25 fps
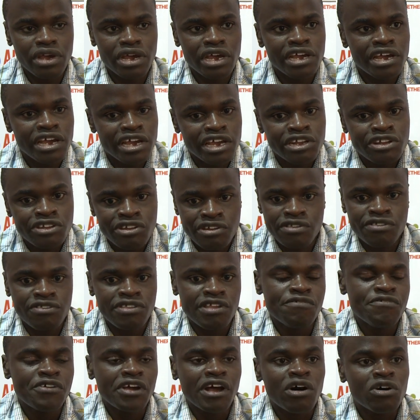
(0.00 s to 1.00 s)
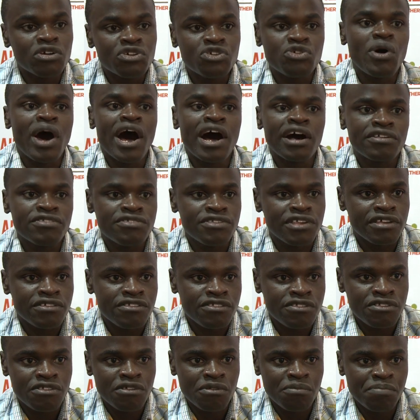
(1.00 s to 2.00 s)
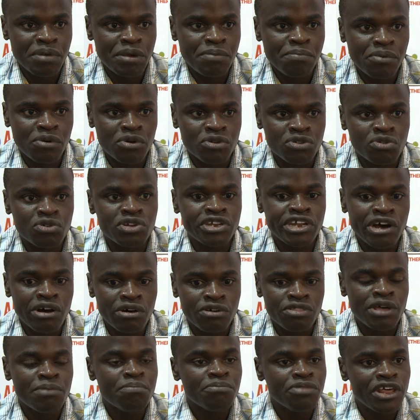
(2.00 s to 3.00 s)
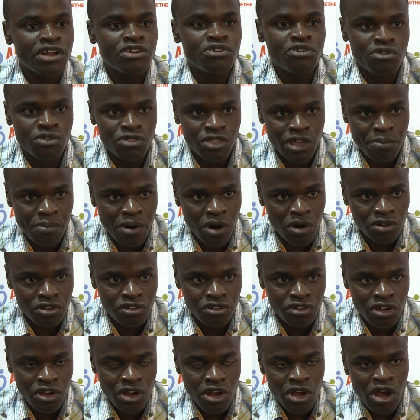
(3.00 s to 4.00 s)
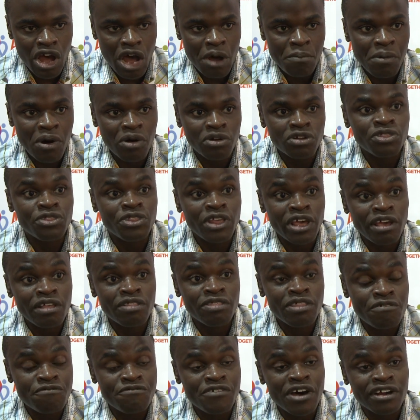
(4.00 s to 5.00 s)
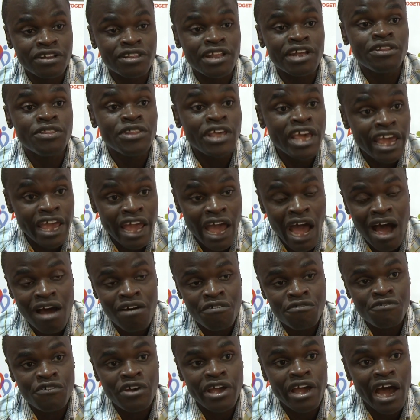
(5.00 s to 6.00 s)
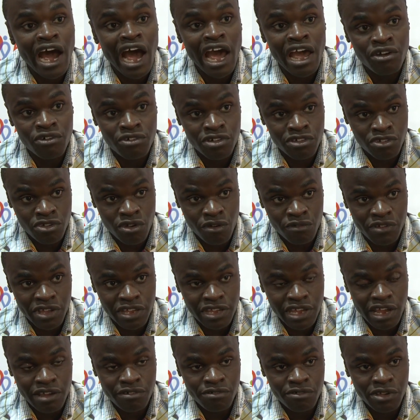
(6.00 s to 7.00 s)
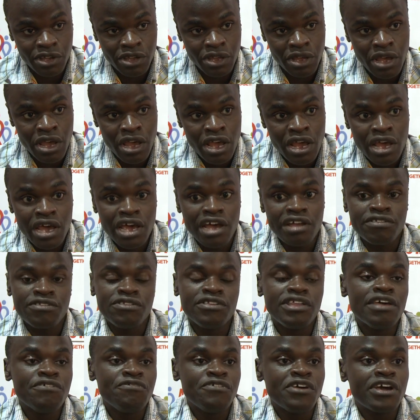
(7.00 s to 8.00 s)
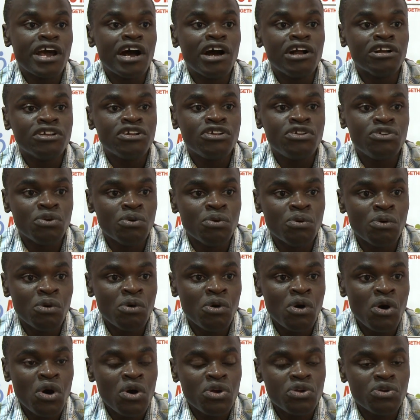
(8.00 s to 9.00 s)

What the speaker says: it is difficult to access people, to tell them the truth about the fact that they have a high risk of HIV. It's difficult to